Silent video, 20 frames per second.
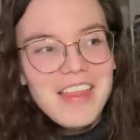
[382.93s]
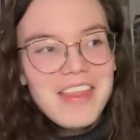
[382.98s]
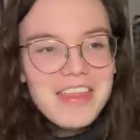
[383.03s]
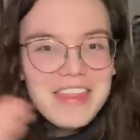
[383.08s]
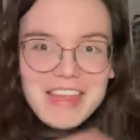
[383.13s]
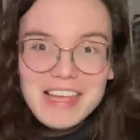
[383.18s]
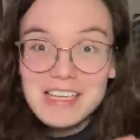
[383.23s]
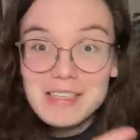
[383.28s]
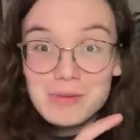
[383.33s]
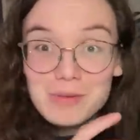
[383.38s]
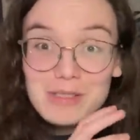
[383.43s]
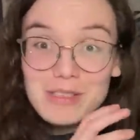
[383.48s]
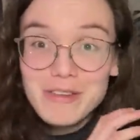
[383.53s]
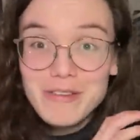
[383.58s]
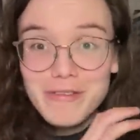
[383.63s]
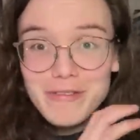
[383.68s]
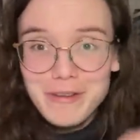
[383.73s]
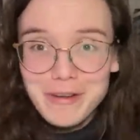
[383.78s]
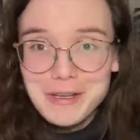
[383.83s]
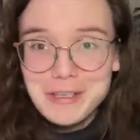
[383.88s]
This was the
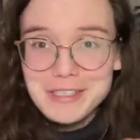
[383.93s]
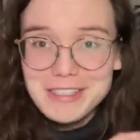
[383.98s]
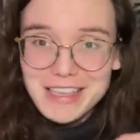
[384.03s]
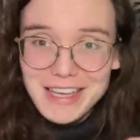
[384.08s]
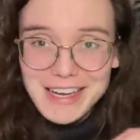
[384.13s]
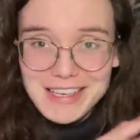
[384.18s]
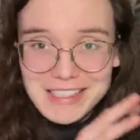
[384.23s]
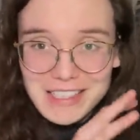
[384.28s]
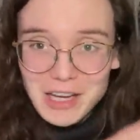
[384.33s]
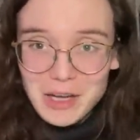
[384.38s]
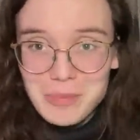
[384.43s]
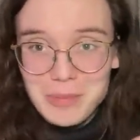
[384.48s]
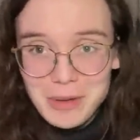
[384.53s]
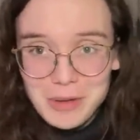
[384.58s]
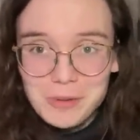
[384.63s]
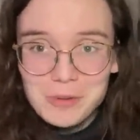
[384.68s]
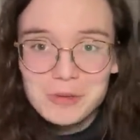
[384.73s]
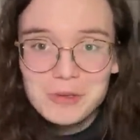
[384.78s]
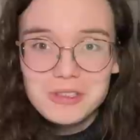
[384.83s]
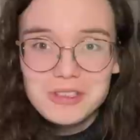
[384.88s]
first set I
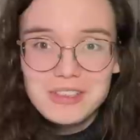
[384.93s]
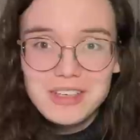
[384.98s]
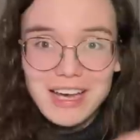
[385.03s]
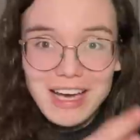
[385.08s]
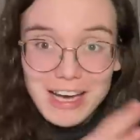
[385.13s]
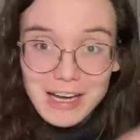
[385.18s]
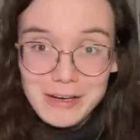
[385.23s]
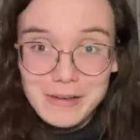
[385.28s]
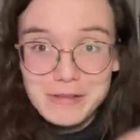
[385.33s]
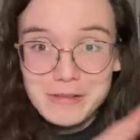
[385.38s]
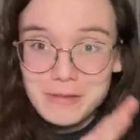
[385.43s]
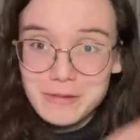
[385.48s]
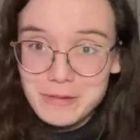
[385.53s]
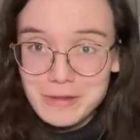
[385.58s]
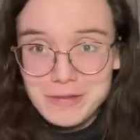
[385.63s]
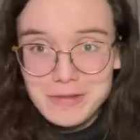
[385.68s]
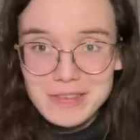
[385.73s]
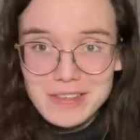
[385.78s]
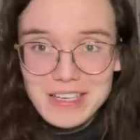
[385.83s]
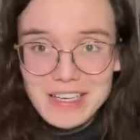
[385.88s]
built after
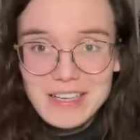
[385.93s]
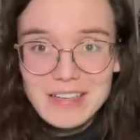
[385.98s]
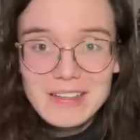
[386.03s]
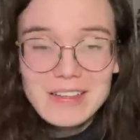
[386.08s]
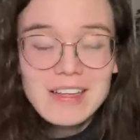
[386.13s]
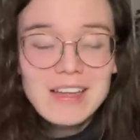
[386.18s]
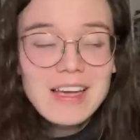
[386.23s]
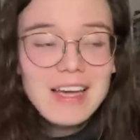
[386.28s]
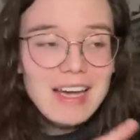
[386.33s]
Rivendell,